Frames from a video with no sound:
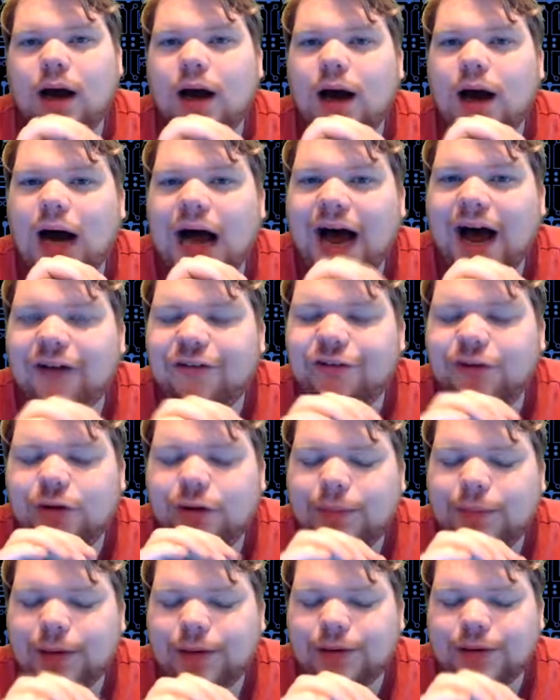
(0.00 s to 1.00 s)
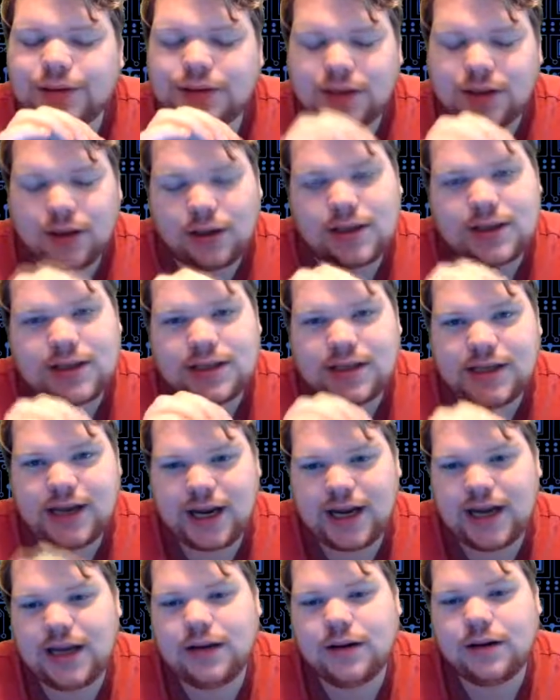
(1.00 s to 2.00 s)
After about a solid
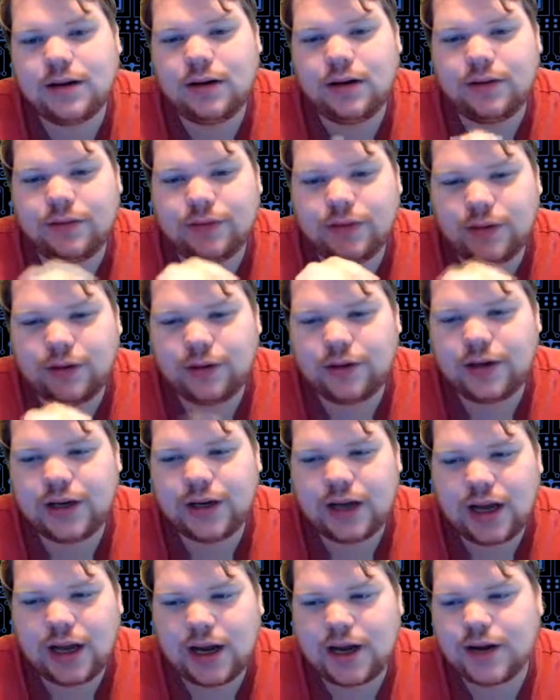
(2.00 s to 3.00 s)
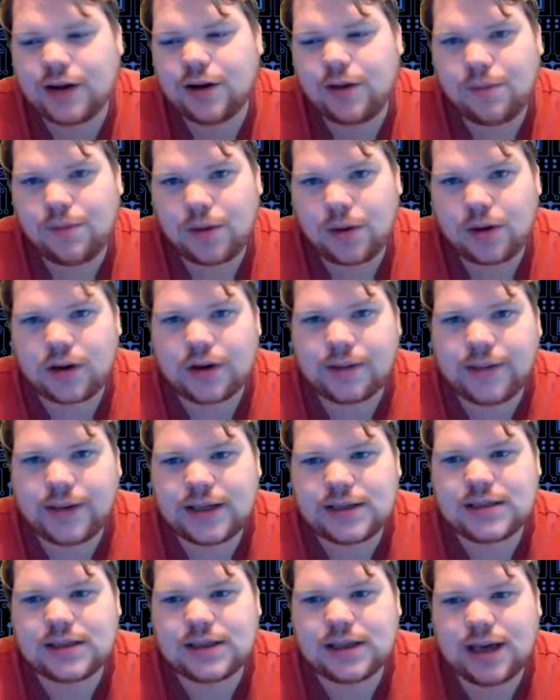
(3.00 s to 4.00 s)
day of looking at your bot
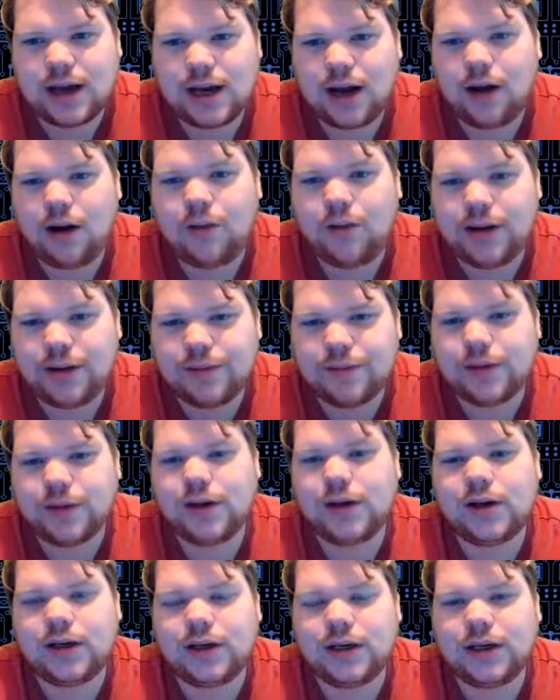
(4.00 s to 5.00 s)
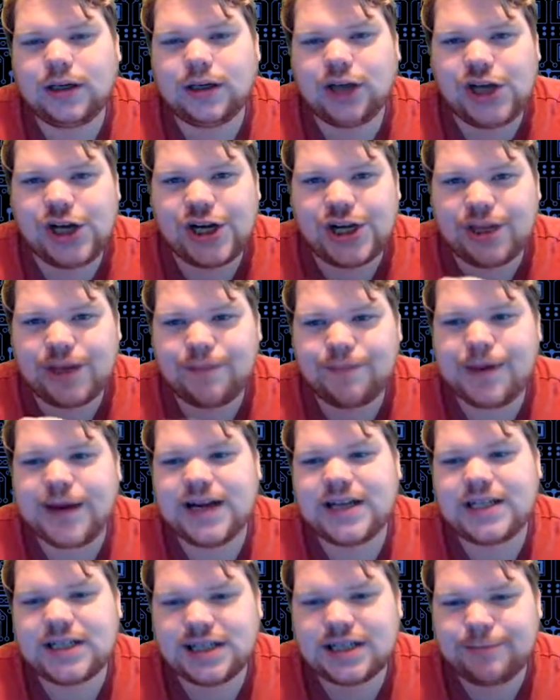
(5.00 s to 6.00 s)
commands and how they work and learning the
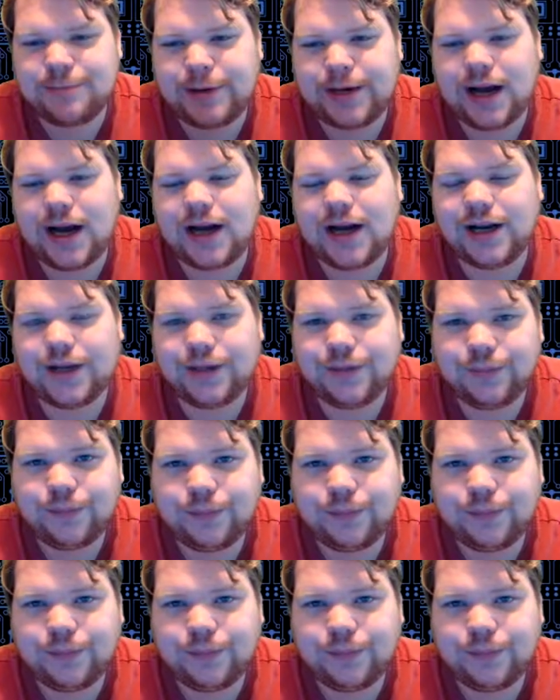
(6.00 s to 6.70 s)
basics behind them,